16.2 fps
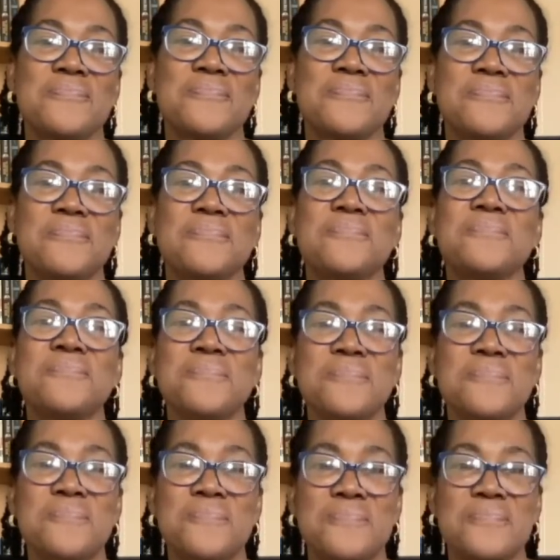
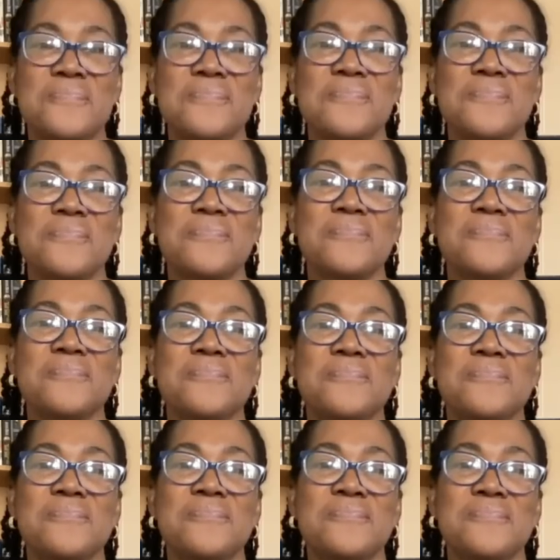
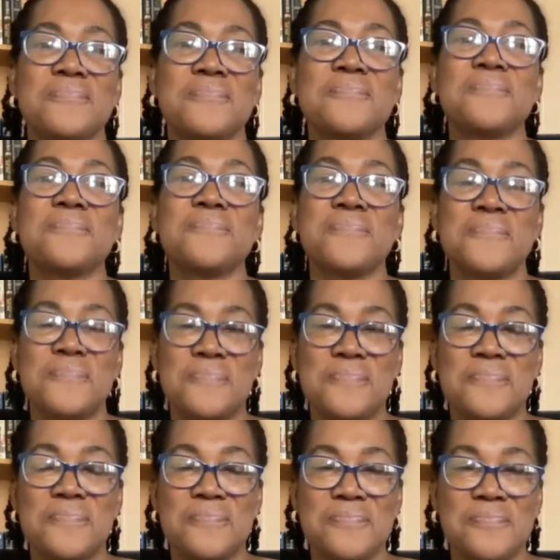
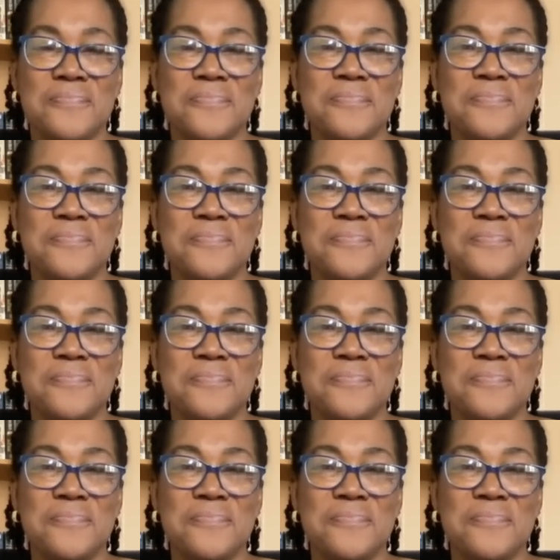This person isn't speaking.